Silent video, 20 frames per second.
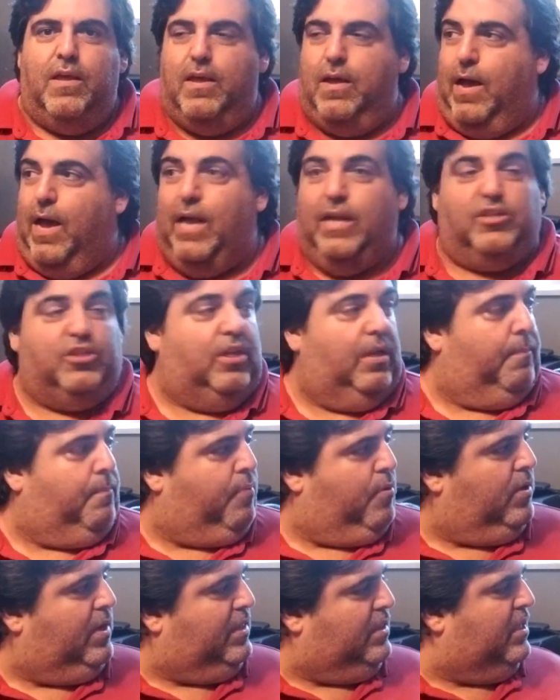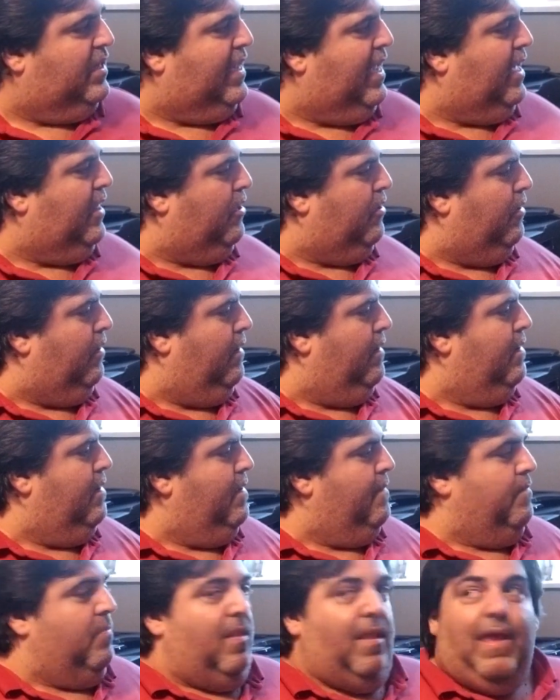I actually put it together
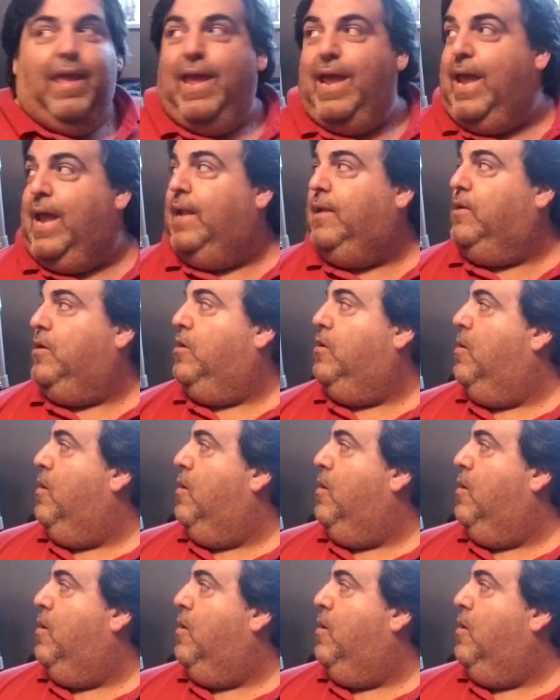and